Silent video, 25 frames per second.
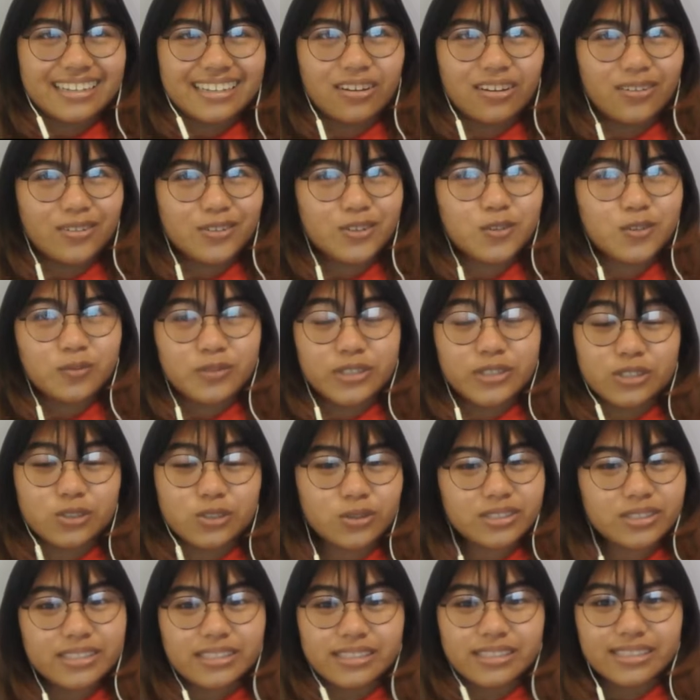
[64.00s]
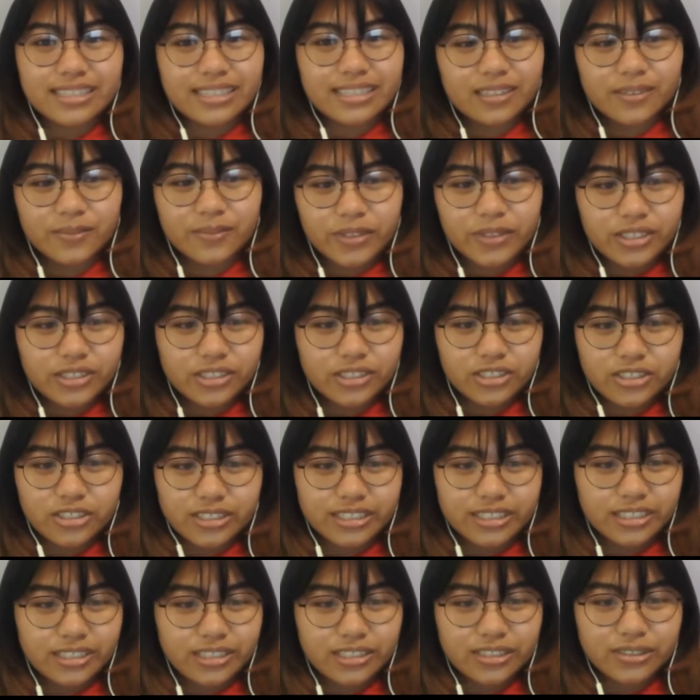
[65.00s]
all the resources that the villager
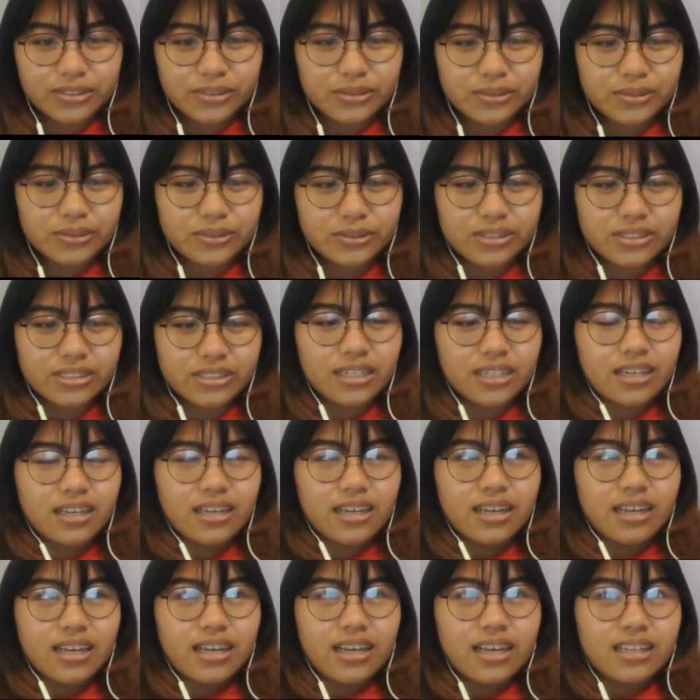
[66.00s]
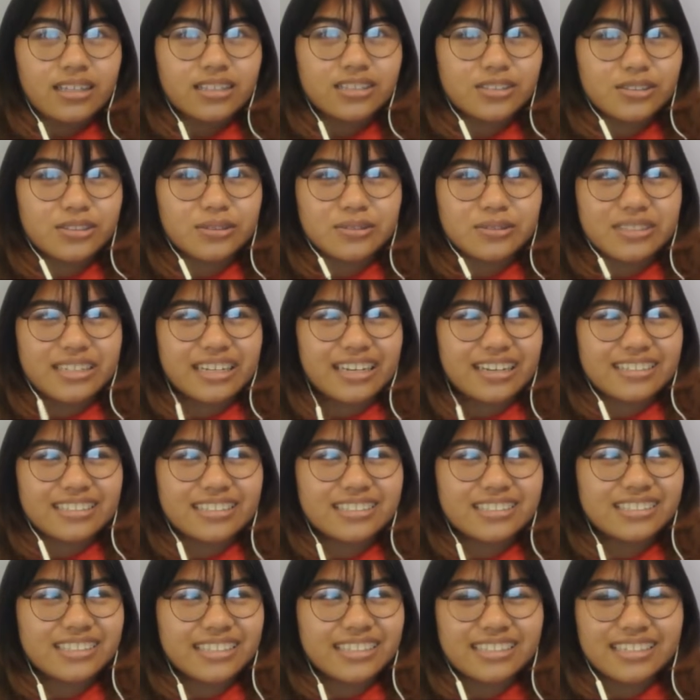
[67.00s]
can use. So yeah, he
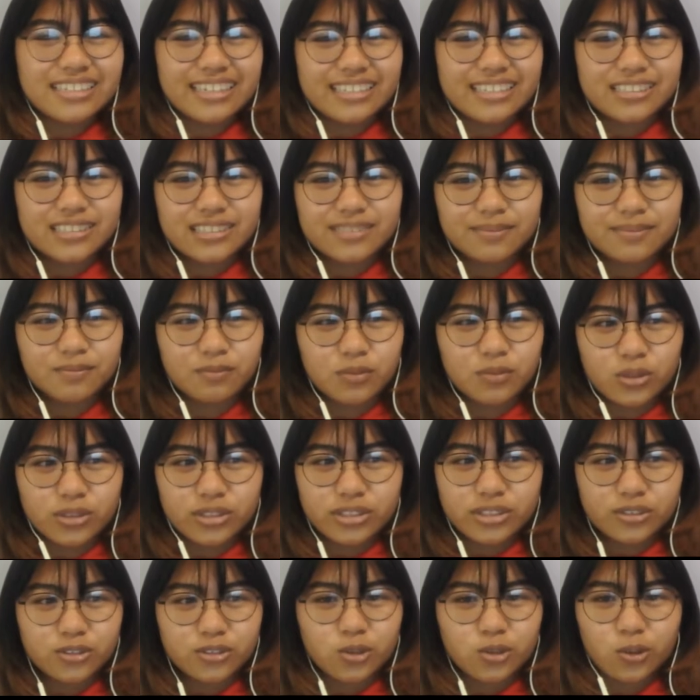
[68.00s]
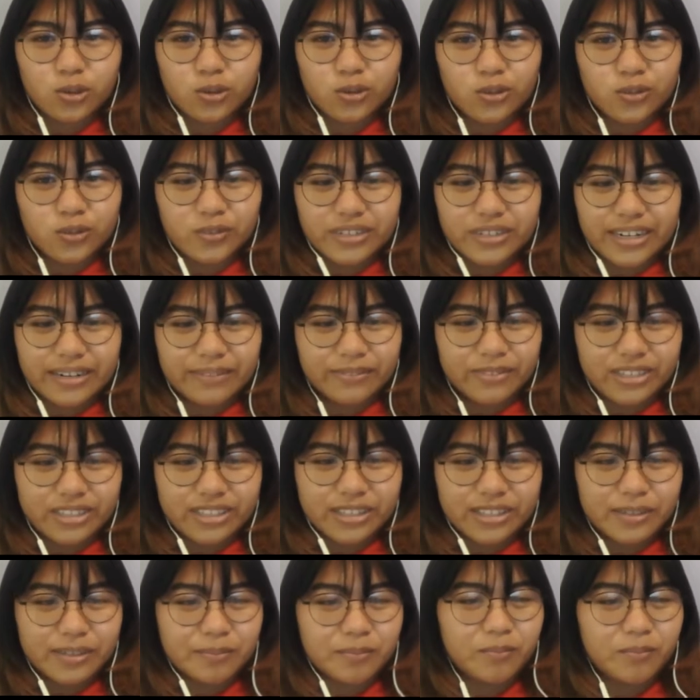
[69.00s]
just kind of has full control over
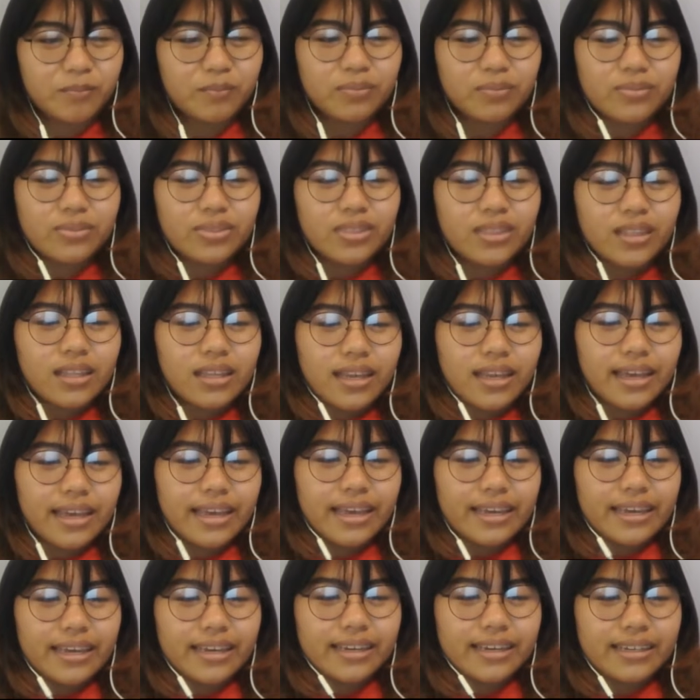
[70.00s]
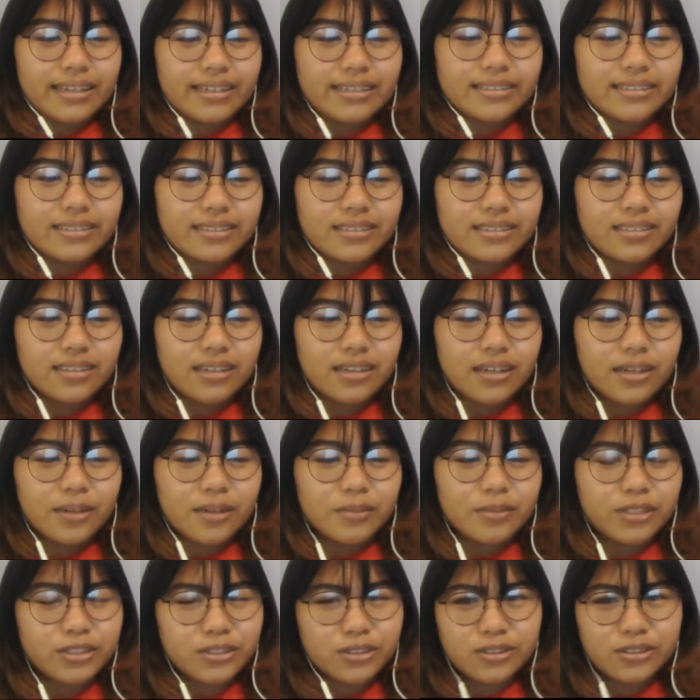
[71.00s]
everything. And
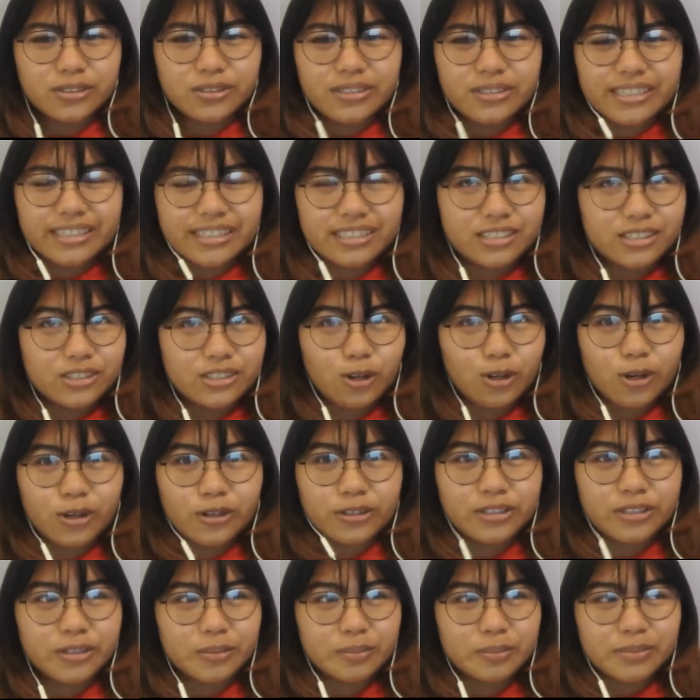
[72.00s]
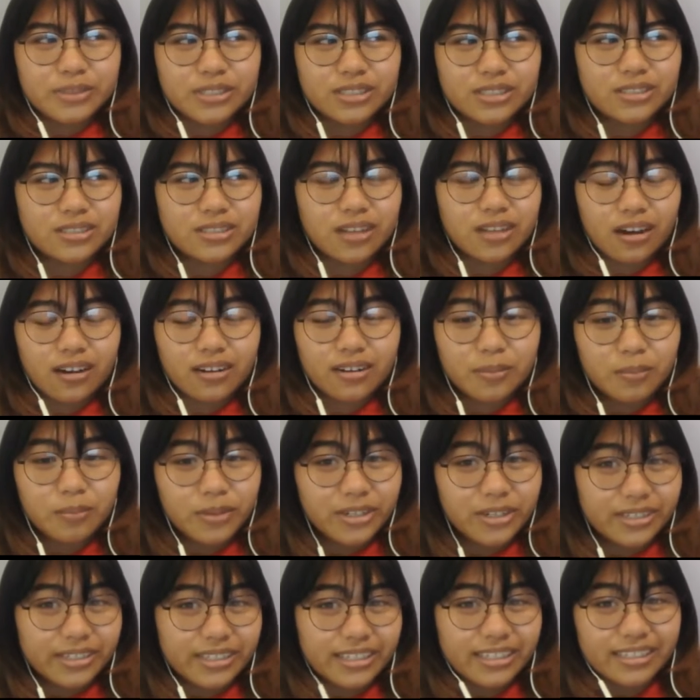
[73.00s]
there's also like a turnip stock
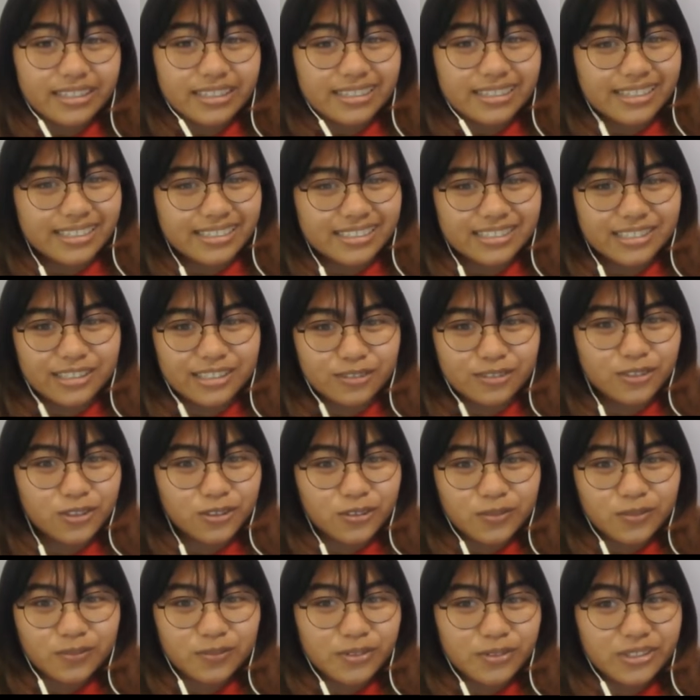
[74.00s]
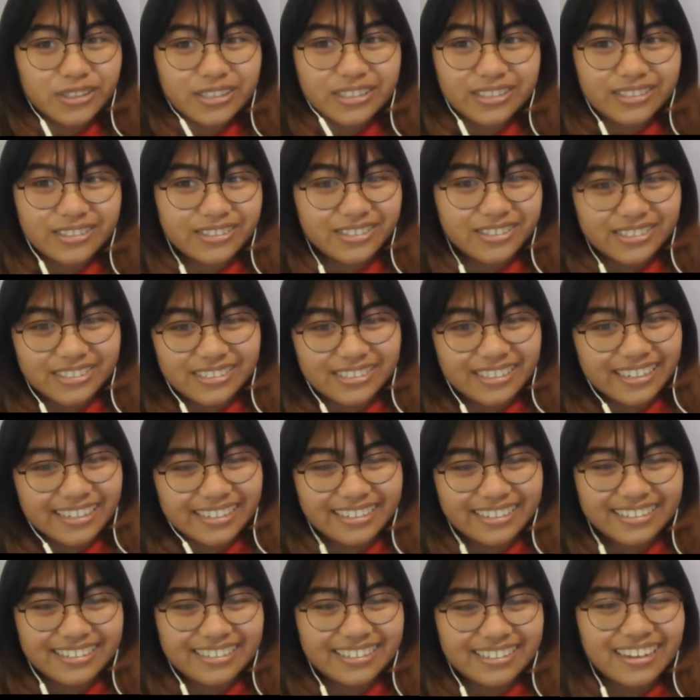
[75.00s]
market that I still don't fully
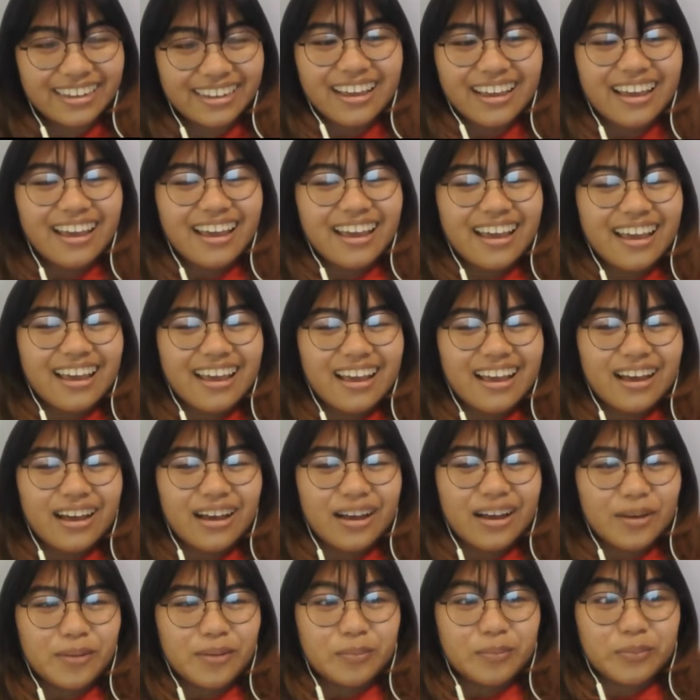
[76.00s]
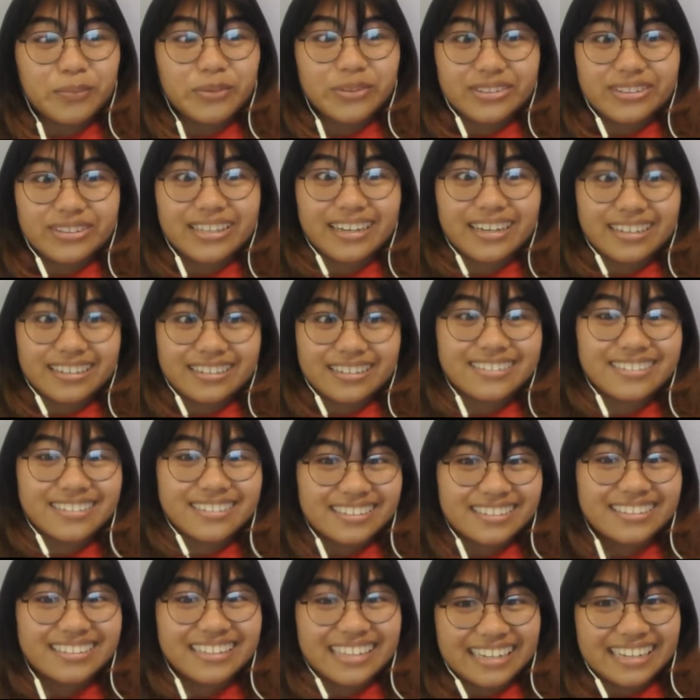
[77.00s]
understand, but
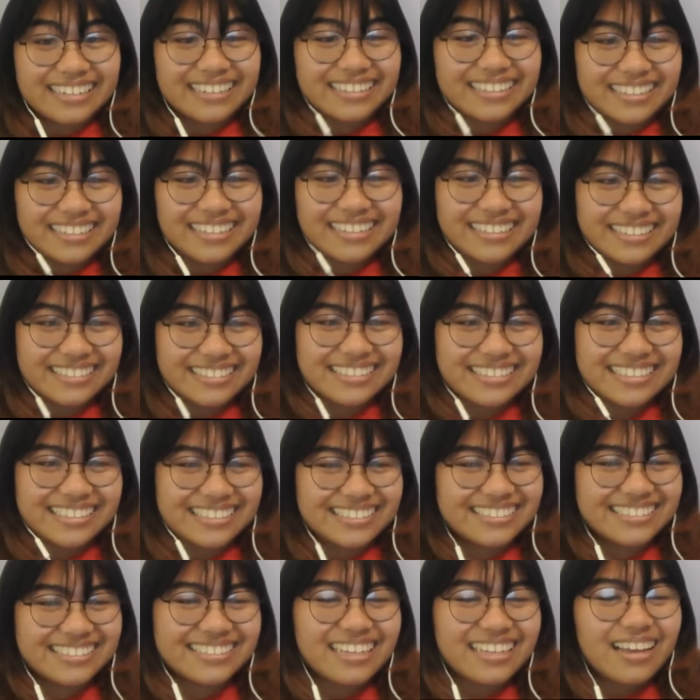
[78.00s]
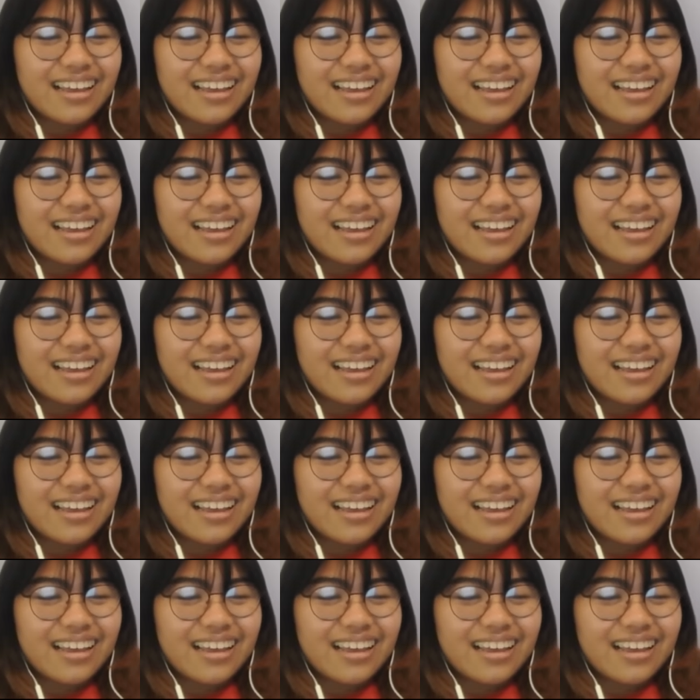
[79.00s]
that exists.